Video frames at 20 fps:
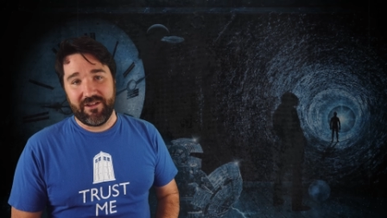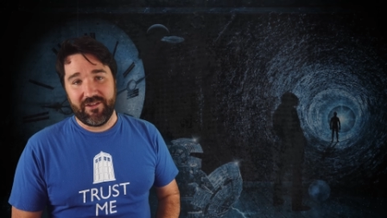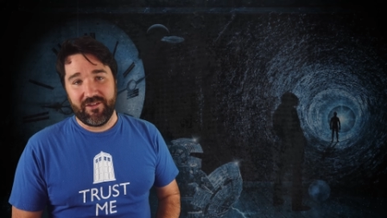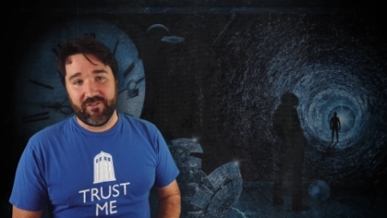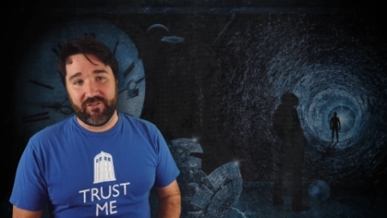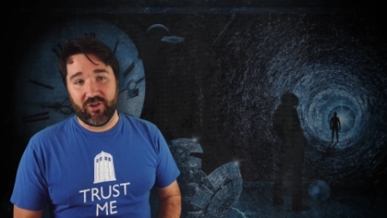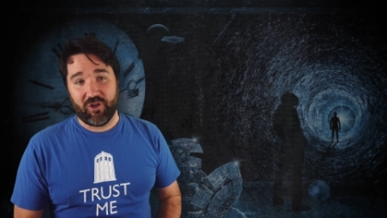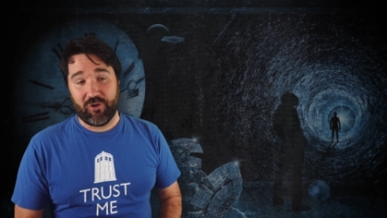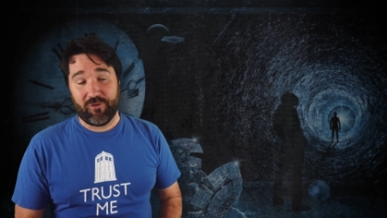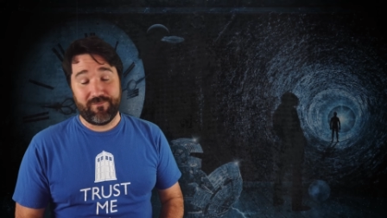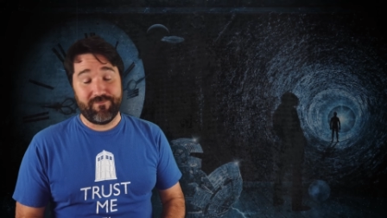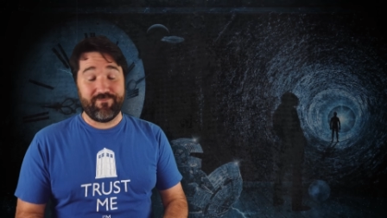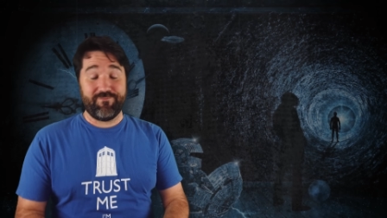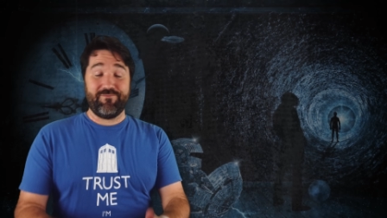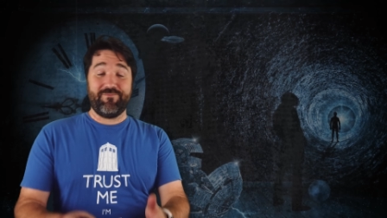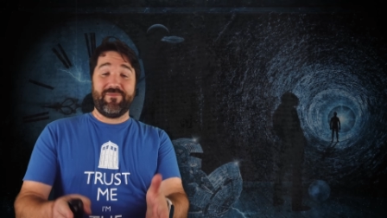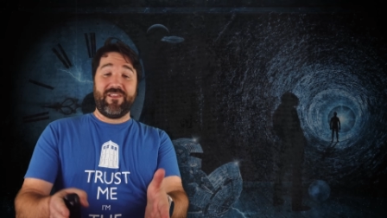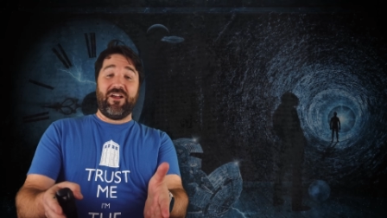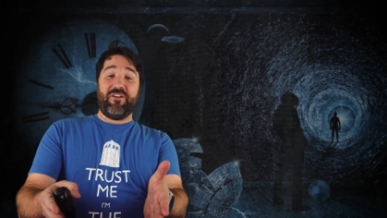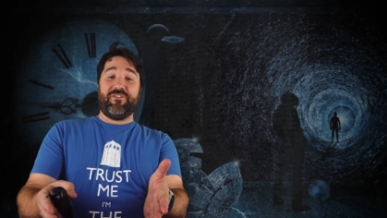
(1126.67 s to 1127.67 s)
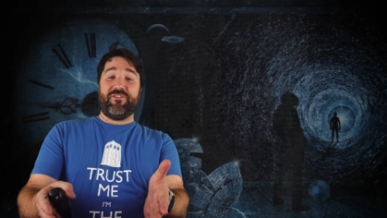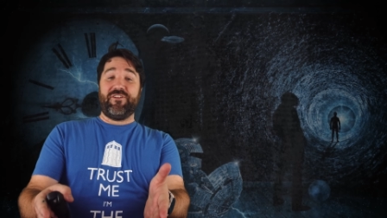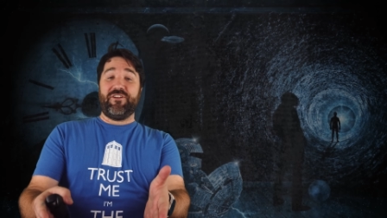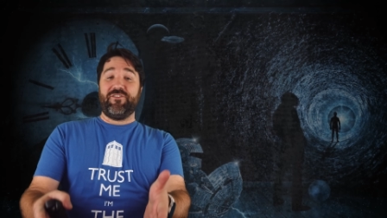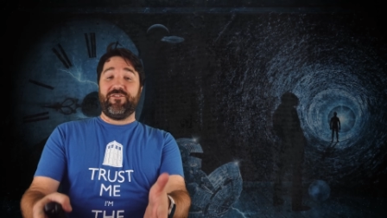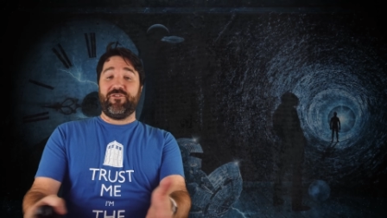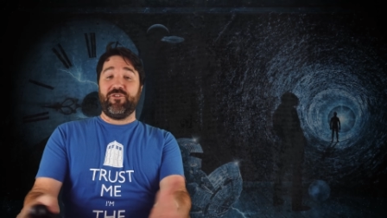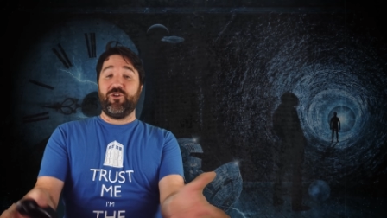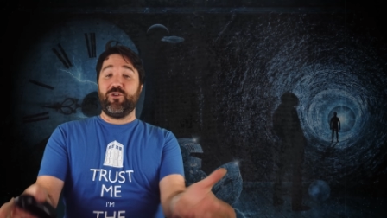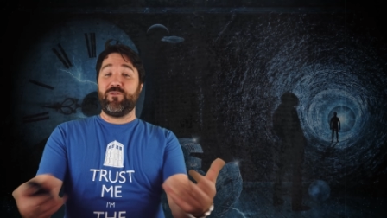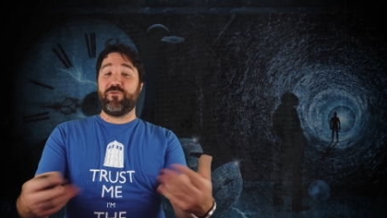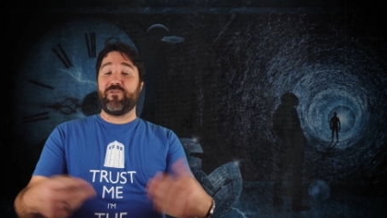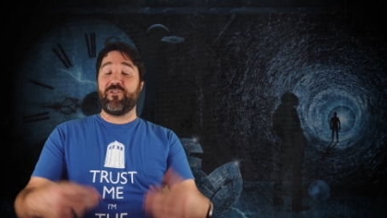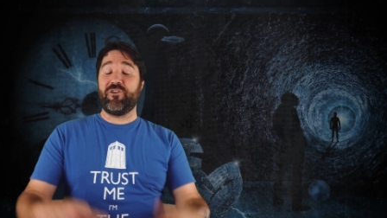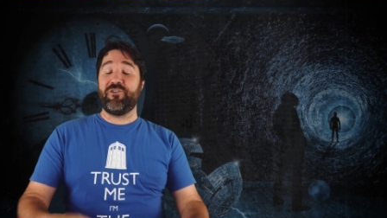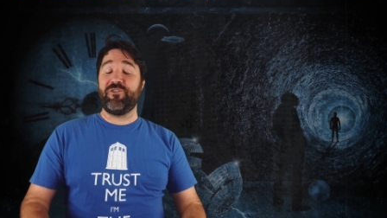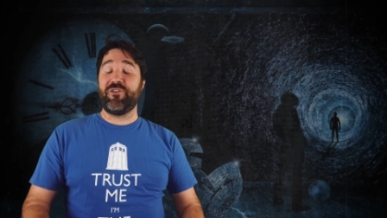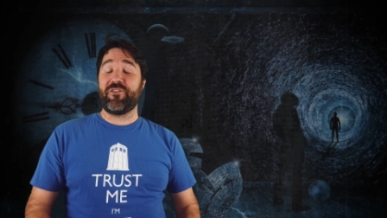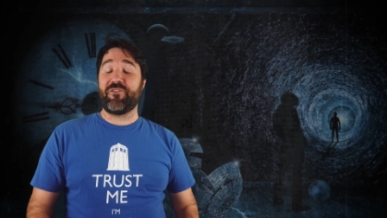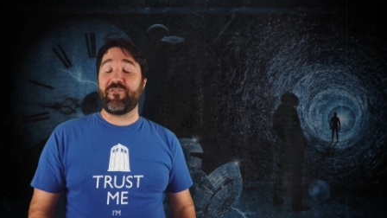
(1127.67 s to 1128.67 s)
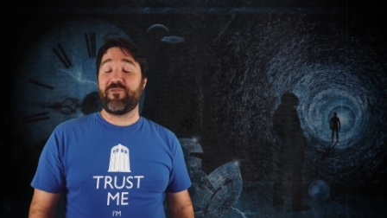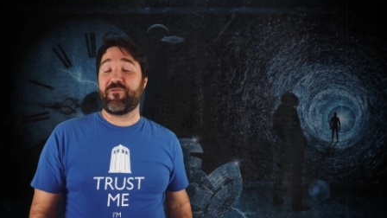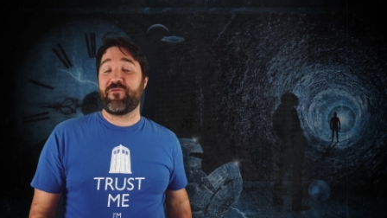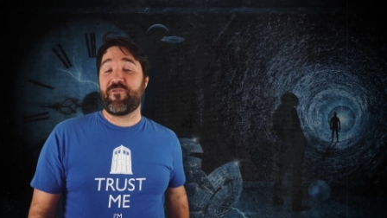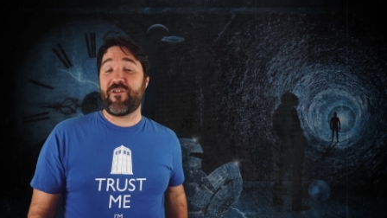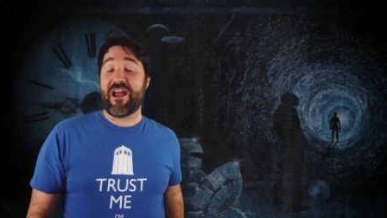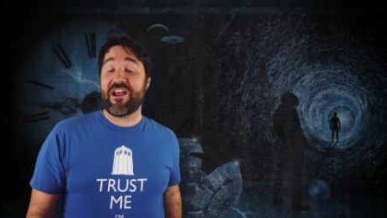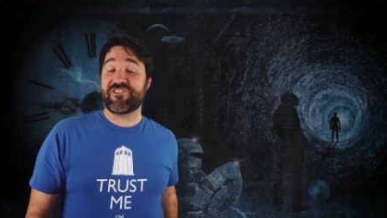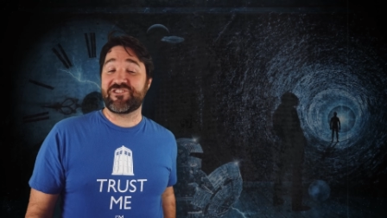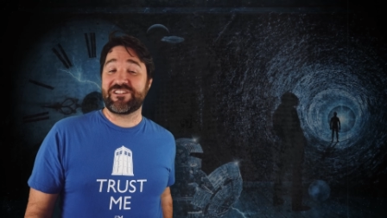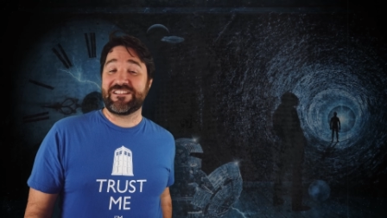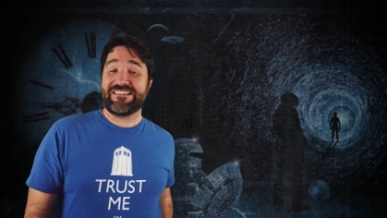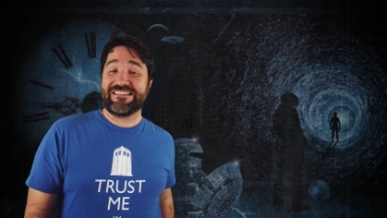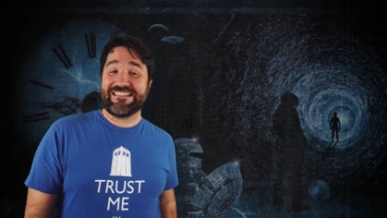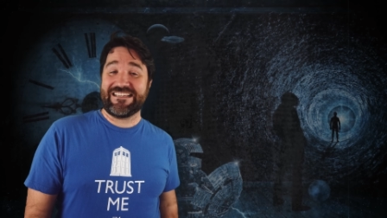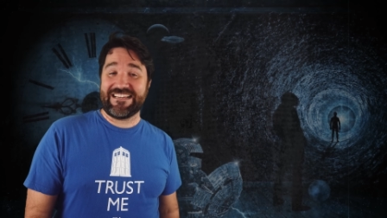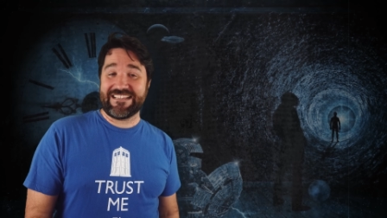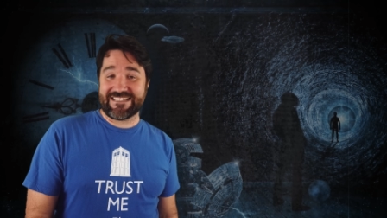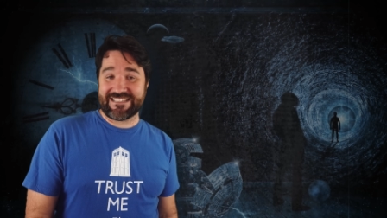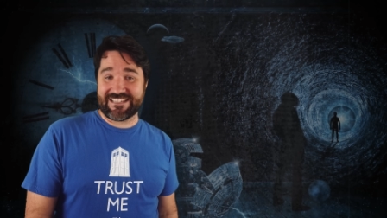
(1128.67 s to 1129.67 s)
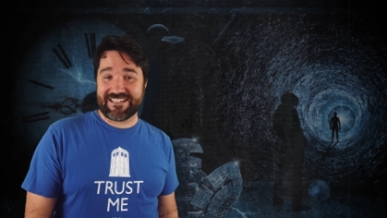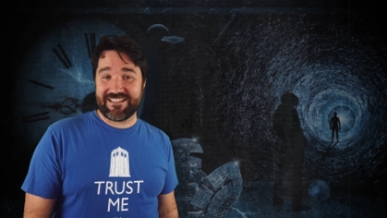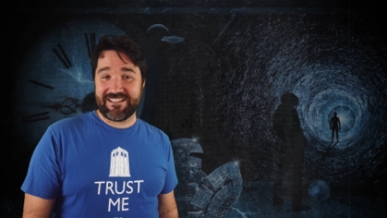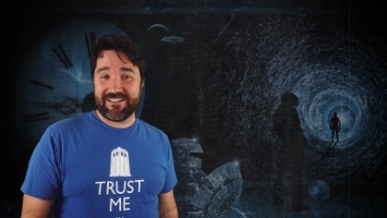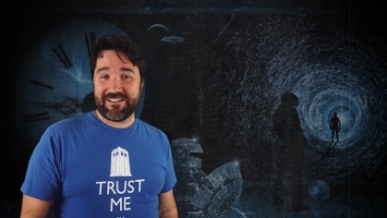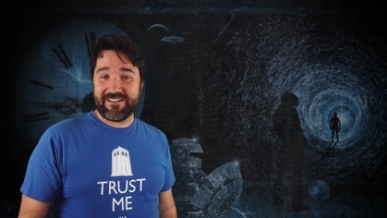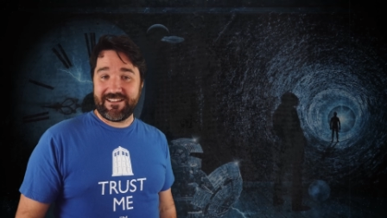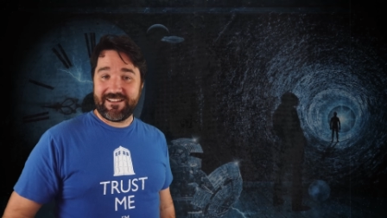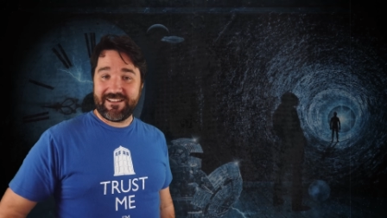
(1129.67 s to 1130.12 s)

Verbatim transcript: So I'll see you soon for another fresh list.